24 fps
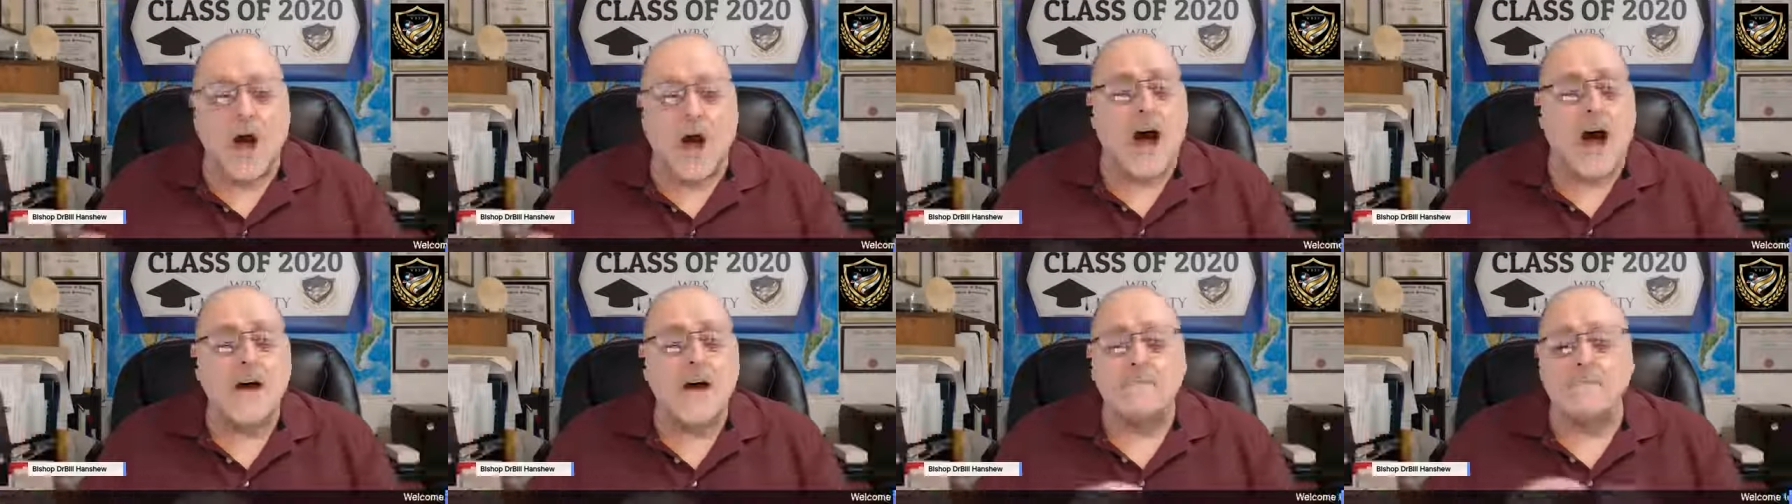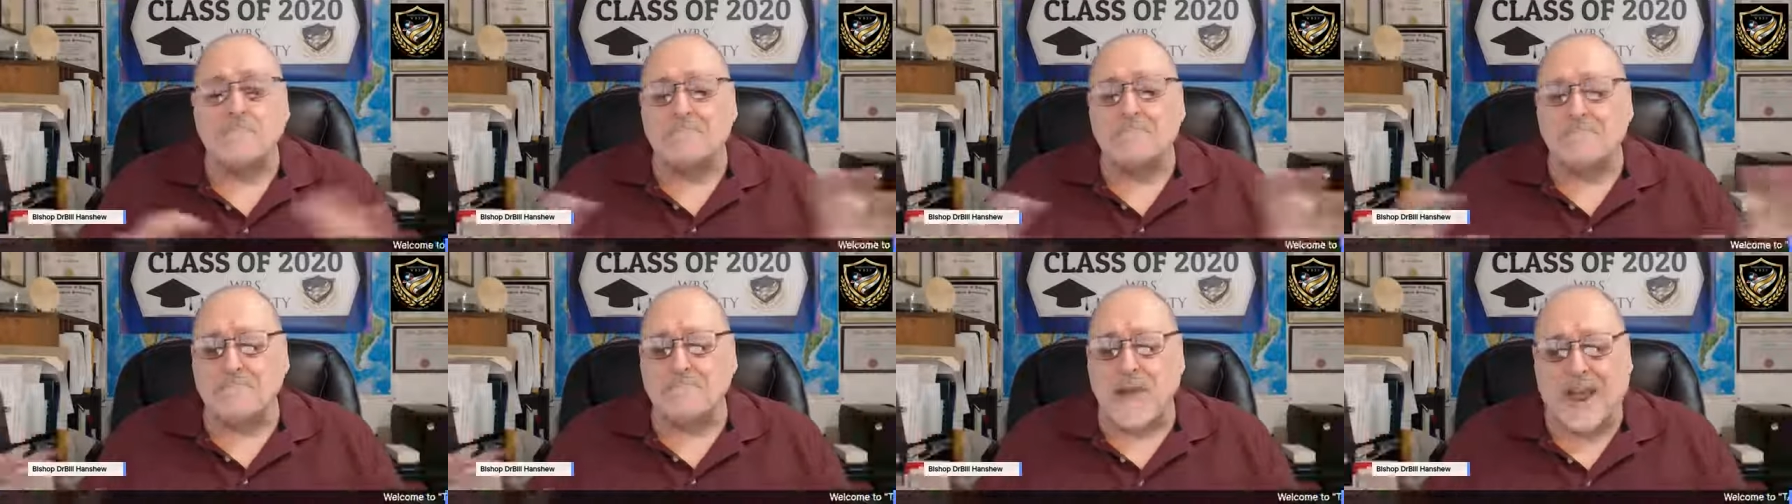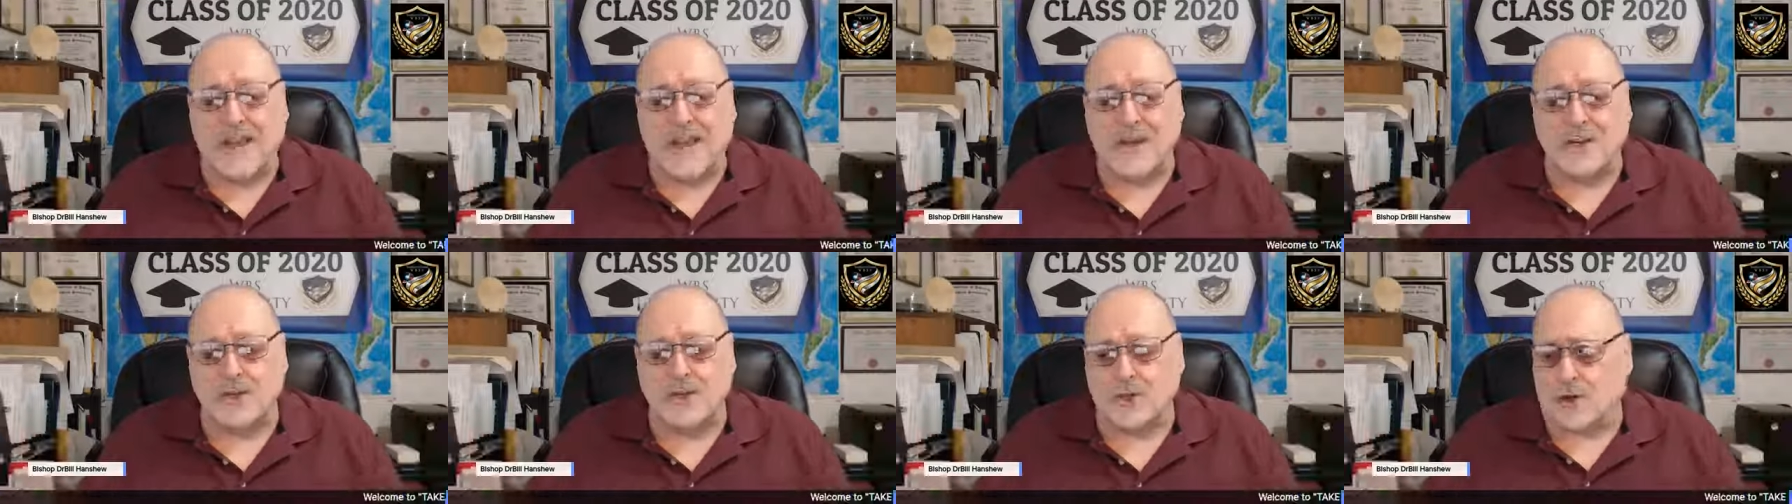
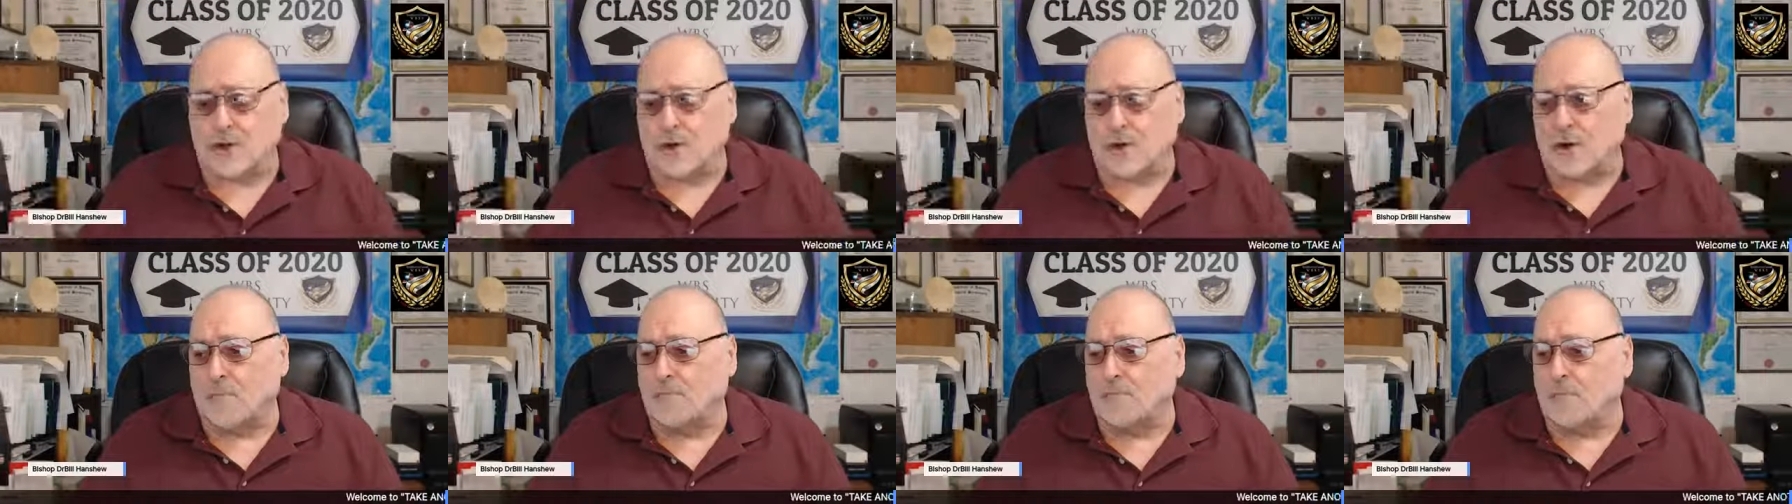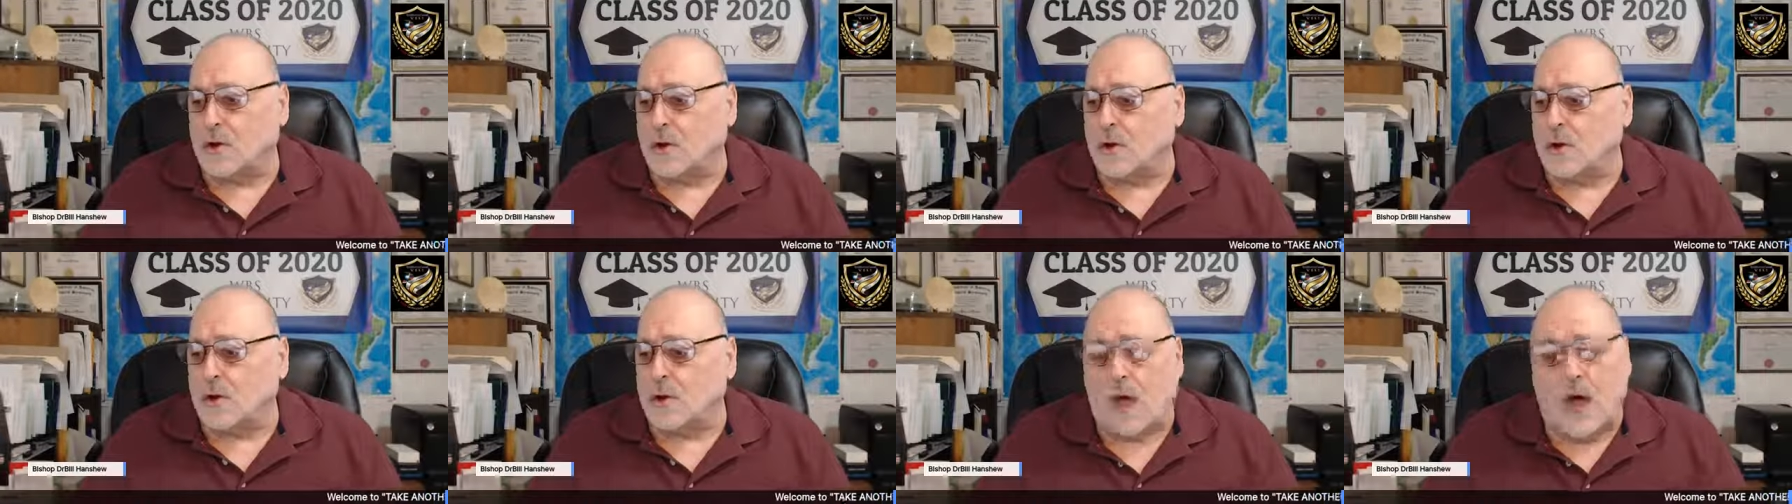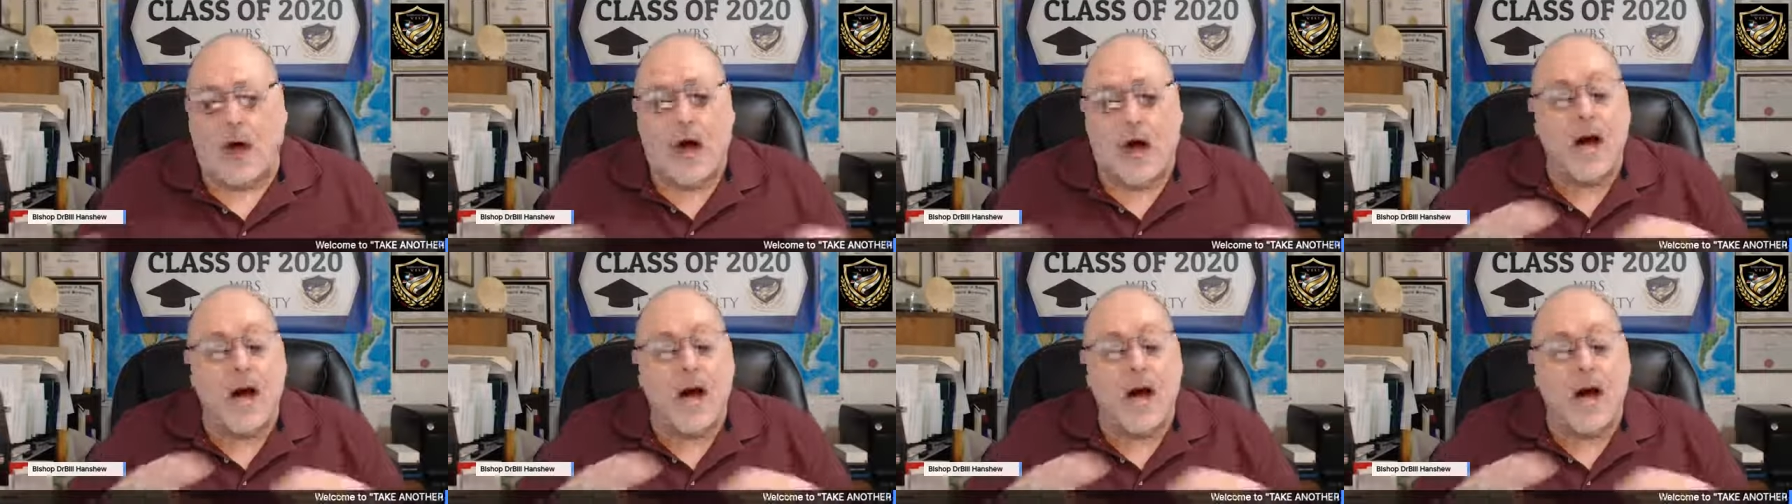unmeasurable